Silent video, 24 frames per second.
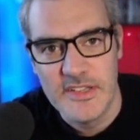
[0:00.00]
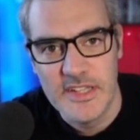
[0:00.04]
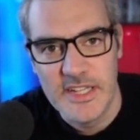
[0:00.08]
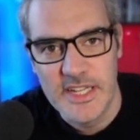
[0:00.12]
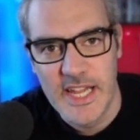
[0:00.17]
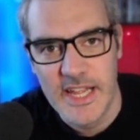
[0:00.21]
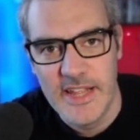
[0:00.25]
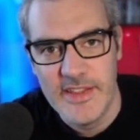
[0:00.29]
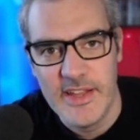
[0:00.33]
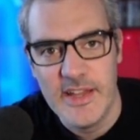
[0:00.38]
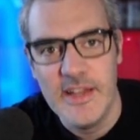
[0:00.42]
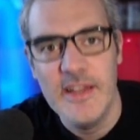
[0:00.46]

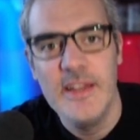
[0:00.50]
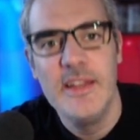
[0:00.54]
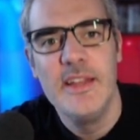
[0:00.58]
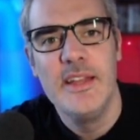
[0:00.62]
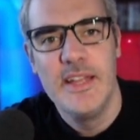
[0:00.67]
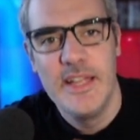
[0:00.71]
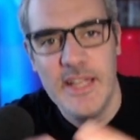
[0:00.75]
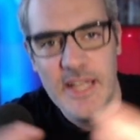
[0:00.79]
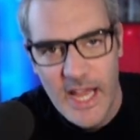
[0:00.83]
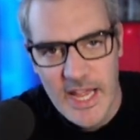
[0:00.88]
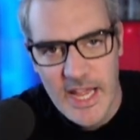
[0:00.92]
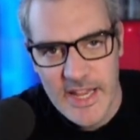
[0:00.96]
together
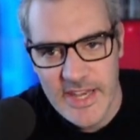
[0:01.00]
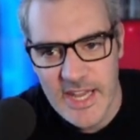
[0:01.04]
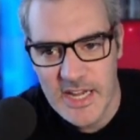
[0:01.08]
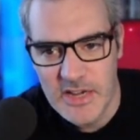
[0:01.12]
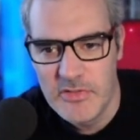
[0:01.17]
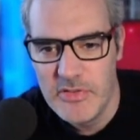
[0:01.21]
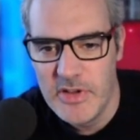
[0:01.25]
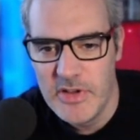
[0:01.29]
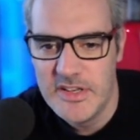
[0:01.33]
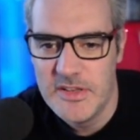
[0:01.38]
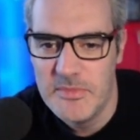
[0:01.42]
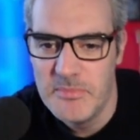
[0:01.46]
and that
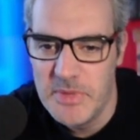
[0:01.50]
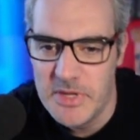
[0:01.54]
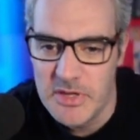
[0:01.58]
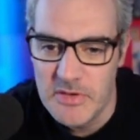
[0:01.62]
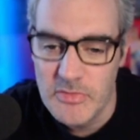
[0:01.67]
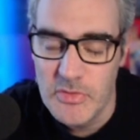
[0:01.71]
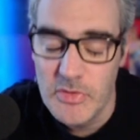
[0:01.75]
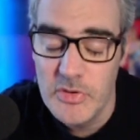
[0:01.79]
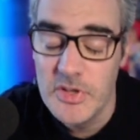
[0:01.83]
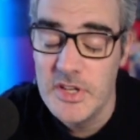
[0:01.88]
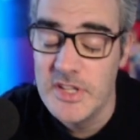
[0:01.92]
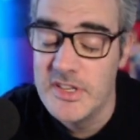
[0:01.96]
creates a
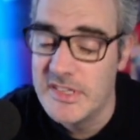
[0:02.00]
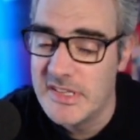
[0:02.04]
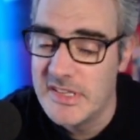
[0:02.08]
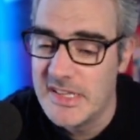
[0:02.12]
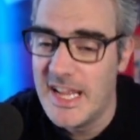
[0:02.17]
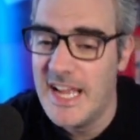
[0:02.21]
bigger audience.